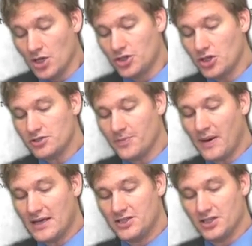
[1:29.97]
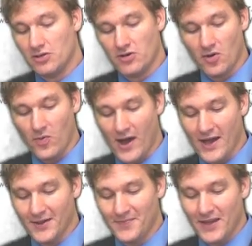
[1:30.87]
Choose a place that you know
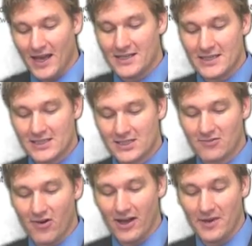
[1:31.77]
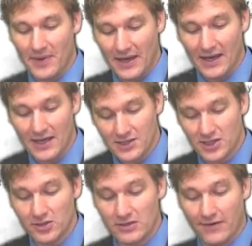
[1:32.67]
well and describe it at
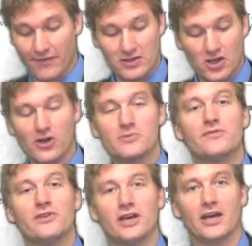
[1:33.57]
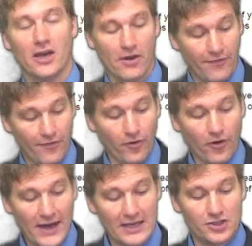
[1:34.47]
2 different times of year
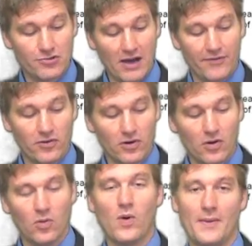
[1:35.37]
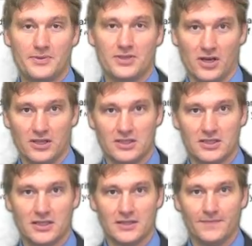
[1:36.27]
for a travel
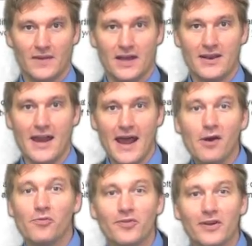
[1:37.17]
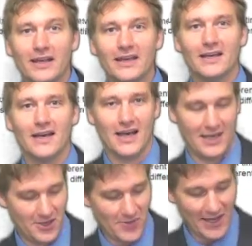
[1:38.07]
website. And then helpfully,
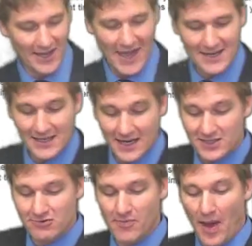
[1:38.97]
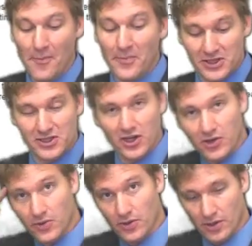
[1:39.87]
AQA again tell us to remember
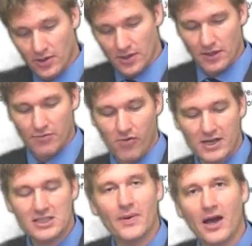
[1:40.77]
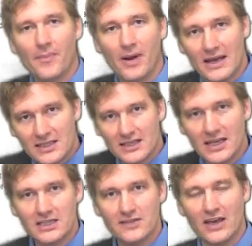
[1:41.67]
to write about a place in
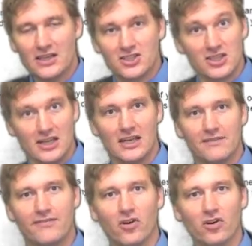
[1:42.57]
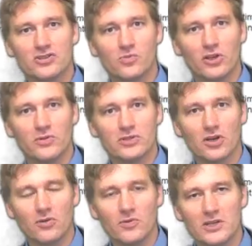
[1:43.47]
case you've instantly forgotten what you were
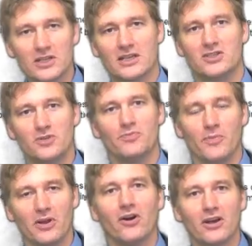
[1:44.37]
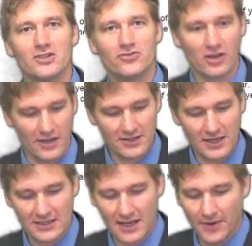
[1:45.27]
told, in which case you probably are going to struggle in this
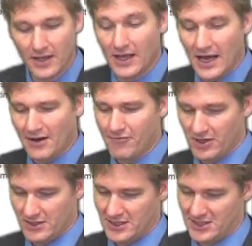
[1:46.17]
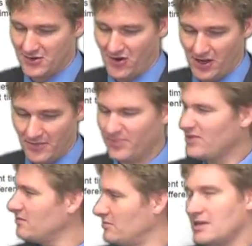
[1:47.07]
exam, and write to describe.
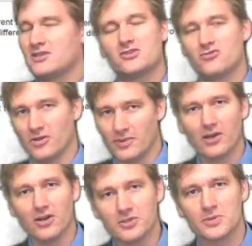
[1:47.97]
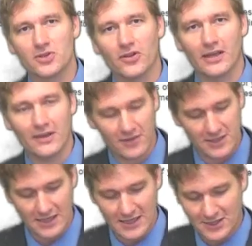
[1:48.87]
I mean, they're just trying to be kind to us, aren't they, giving
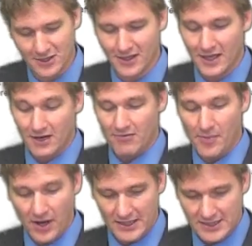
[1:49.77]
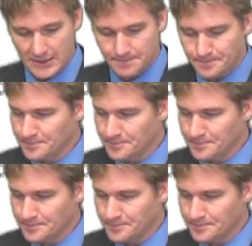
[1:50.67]
us a little reminder.